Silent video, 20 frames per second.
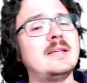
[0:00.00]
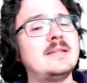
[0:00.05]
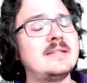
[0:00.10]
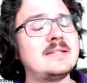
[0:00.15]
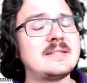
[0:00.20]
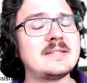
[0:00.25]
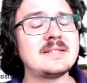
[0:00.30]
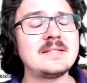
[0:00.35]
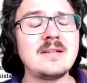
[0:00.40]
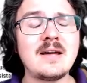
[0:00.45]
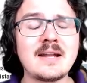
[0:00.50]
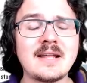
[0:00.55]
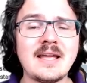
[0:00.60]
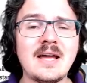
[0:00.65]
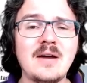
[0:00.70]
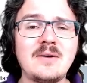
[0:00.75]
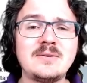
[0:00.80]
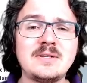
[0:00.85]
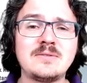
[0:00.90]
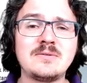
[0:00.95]
This is not
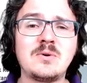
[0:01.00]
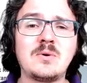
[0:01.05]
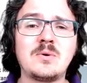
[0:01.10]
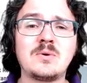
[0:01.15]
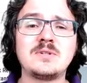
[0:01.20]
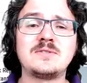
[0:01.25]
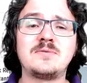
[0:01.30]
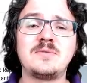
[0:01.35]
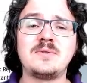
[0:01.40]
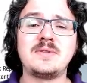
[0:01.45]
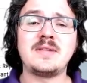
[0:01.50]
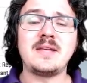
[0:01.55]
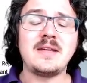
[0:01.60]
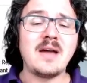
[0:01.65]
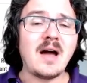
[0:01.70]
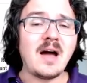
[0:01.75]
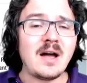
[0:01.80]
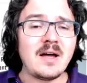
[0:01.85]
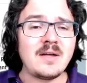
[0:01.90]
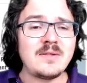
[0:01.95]
accounting, of course, for the
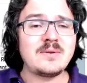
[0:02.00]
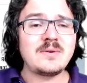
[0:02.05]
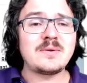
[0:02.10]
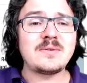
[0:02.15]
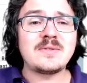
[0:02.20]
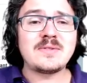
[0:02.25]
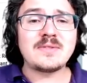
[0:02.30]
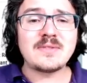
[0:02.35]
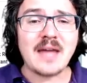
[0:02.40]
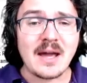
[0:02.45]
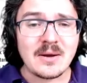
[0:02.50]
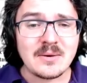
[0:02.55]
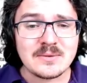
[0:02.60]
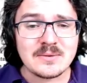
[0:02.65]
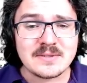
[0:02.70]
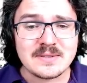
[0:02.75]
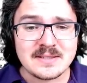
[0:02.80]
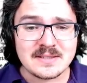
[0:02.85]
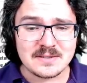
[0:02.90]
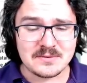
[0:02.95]
other
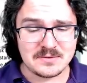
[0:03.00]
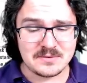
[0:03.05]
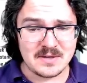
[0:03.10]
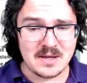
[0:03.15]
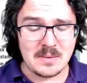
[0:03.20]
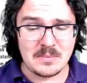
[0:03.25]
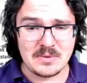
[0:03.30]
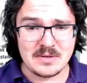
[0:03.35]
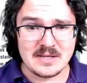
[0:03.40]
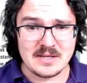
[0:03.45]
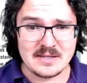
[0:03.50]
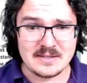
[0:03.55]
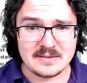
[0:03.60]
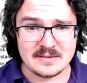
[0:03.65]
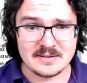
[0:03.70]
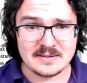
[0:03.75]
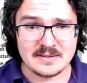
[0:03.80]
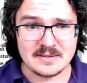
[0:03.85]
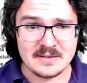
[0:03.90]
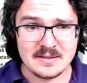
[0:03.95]
thousands of
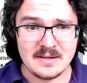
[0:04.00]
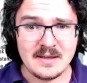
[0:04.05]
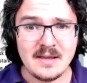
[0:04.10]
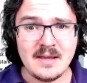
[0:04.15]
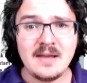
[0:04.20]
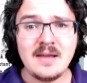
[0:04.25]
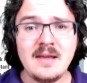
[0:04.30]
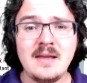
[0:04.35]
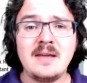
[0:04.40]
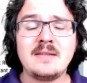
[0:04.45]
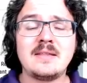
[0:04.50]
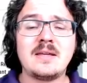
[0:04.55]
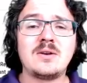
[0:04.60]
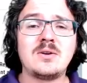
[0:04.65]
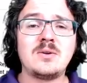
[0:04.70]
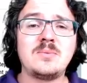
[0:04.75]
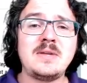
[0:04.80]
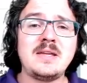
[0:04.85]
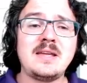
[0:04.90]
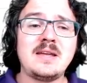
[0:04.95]
companies that
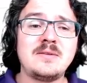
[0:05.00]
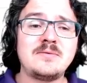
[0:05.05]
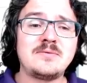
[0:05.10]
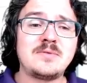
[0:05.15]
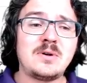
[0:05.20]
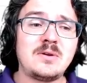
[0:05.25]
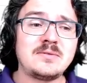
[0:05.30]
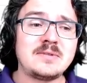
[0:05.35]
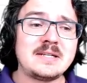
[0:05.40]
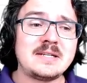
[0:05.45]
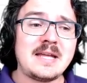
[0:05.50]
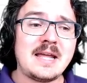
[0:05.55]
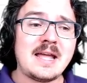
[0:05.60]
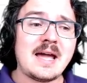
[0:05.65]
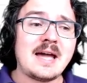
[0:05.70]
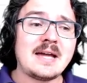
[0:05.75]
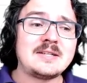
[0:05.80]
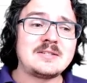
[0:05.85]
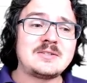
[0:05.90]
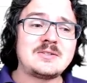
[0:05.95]
are being involved in
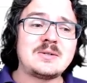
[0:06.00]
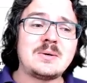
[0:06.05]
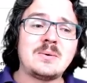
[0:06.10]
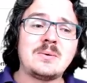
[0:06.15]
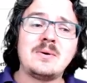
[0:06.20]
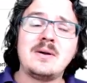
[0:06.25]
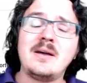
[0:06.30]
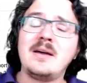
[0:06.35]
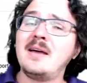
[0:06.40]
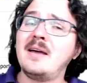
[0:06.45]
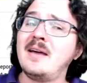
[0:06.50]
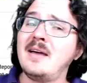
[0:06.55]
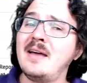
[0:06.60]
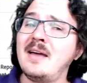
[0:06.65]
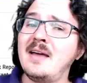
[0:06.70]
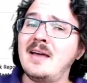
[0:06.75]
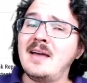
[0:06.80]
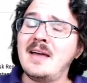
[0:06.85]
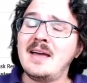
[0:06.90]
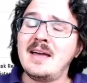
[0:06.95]
AI. So
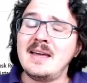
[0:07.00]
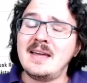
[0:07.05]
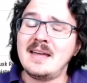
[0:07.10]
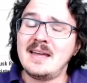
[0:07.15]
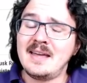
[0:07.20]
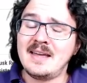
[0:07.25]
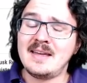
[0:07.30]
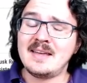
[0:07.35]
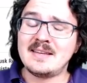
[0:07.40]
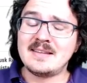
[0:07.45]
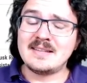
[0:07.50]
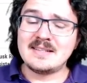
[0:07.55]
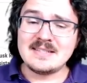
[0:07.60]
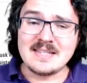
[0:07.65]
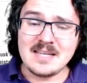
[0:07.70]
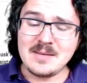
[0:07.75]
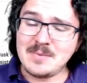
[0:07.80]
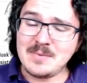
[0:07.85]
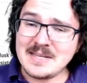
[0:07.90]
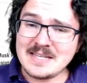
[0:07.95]

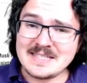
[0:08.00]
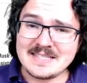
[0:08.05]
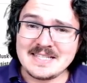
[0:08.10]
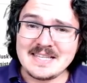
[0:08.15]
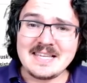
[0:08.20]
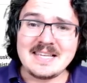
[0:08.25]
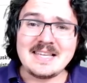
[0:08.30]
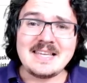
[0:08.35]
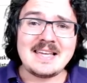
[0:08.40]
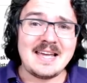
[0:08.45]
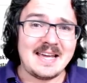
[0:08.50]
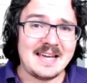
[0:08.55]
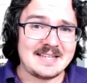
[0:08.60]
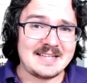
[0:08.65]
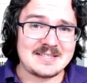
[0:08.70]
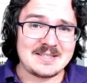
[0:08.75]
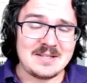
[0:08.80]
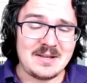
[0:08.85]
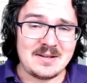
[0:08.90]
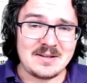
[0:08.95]
DBC
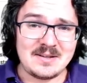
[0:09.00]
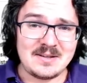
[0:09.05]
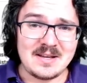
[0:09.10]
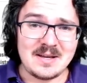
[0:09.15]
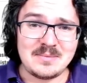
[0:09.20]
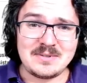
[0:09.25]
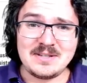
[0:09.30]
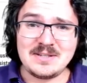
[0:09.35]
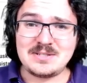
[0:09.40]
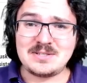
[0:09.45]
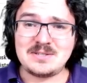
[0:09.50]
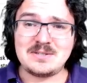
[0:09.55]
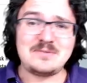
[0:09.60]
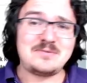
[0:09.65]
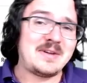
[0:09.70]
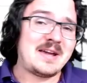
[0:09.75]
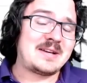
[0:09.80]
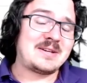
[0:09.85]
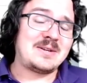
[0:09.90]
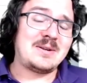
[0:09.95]
has a lot of competition. In
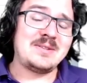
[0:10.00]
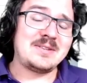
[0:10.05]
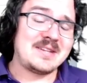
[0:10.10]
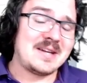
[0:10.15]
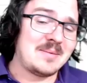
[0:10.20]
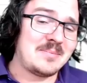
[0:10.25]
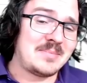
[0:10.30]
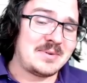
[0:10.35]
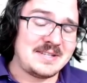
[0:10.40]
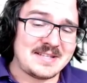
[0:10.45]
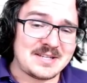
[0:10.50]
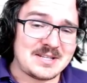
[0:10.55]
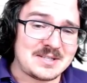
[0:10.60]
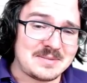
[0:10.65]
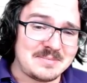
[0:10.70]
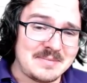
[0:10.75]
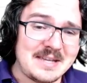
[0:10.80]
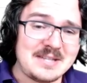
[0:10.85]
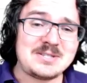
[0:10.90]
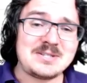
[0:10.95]
fact, all the companies I
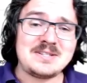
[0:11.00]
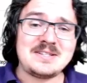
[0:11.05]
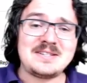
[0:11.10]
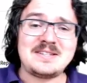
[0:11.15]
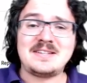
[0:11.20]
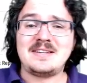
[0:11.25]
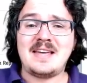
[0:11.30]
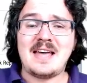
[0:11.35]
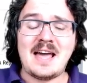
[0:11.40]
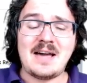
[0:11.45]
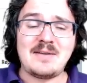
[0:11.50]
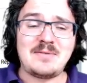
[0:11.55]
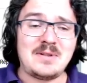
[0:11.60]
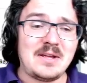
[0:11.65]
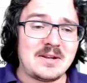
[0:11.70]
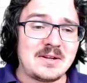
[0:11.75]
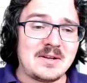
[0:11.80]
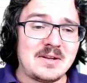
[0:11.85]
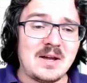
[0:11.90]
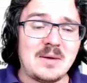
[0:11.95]
just mentioned have a
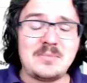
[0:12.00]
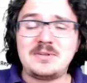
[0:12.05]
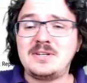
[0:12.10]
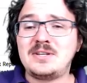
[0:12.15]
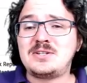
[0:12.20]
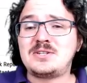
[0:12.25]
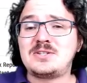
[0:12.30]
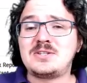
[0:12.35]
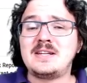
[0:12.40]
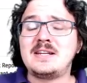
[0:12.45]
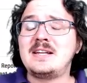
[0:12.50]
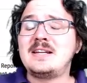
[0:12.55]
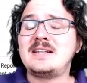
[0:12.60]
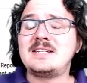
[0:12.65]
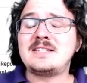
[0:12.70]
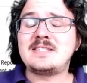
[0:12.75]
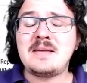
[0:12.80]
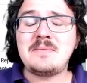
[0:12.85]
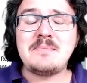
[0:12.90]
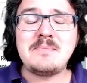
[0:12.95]
lot of competition, and it
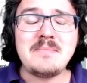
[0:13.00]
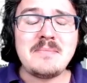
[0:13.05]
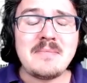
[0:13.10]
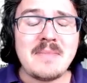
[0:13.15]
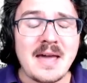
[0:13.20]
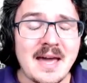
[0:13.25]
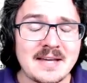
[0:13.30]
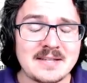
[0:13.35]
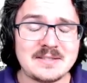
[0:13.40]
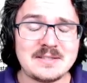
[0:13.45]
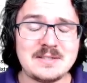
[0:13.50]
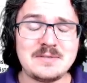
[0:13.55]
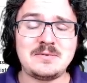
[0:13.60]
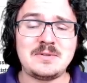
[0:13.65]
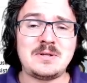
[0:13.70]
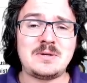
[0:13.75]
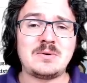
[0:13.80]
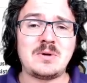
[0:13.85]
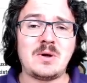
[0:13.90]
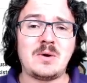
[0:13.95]
is a
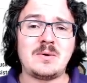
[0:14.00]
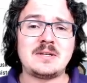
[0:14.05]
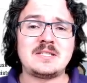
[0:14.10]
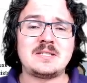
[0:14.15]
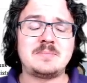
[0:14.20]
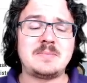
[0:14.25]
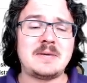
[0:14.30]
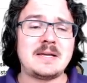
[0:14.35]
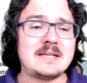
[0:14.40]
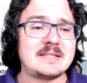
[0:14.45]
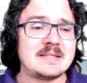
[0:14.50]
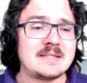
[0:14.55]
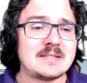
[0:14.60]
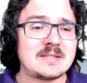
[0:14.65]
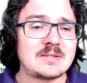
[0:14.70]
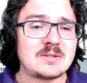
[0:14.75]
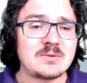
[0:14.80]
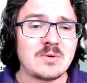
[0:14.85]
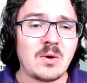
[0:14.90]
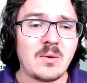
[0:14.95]
massively growing space, and
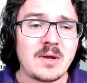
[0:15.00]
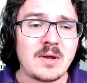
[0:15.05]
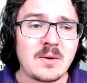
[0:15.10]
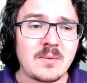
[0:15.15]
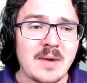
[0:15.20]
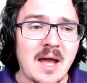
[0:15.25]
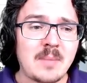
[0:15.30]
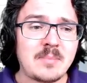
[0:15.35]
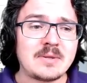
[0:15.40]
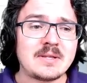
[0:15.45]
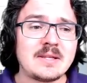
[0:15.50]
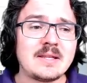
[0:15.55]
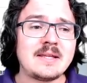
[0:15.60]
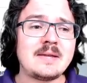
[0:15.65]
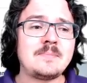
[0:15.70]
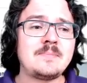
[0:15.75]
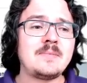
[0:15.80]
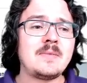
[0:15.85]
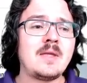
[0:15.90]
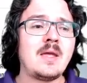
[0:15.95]
it's growing
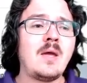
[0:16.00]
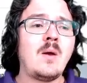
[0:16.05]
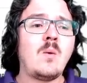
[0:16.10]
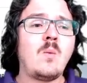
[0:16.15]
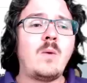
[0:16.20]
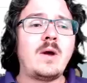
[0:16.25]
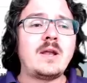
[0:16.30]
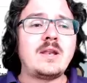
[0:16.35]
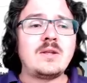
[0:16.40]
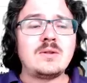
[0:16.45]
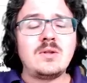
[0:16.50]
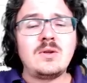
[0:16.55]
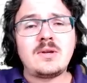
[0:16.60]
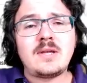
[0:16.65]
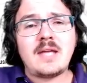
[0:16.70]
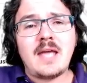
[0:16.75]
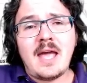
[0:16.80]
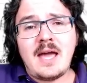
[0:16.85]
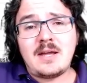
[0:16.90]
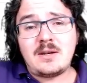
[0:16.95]
rapidly. When you
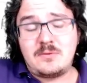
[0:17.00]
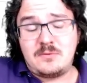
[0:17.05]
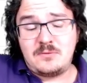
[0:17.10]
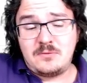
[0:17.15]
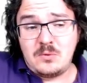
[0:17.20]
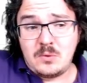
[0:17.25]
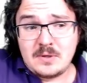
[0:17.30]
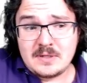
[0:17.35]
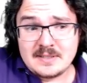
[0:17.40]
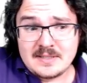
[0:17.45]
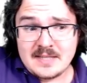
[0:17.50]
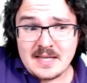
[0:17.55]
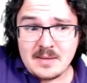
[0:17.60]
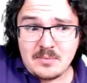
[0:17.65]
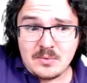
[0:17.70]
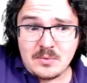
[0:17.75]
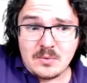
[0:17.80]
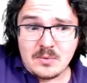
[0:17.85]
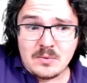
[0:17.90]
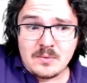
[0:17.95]
look at, for
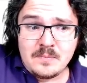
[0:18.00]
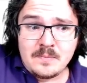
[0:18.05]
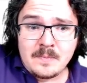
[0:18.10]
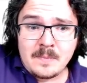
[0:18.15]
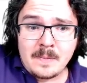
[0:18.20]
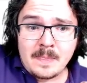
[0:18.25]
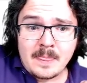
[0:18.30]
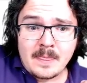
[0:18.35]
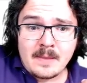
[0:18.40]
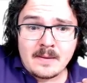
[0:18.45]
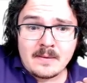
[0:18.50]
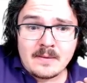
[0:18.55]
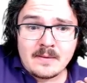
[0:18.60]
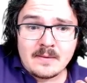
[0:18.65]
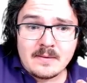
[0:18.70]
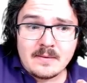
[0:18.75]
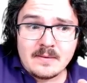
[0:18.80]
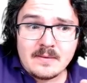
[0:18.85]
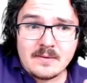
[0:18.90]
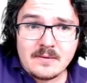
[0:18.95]
example,
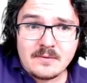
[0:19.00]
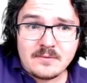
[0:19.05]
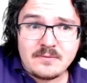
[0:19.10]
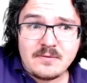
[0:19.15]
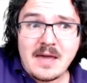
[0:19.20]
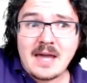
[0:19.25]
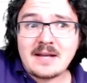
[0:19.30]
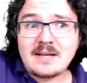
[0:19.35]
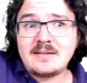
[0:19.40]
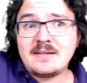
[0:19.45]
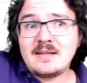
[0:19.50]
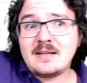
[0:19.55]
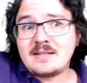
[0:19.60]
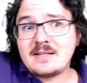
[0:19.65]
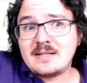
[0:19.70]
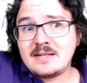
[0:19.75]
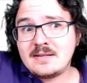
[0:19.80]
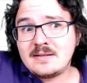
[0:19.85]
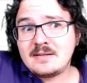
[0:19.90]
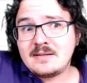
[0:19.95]
the fact that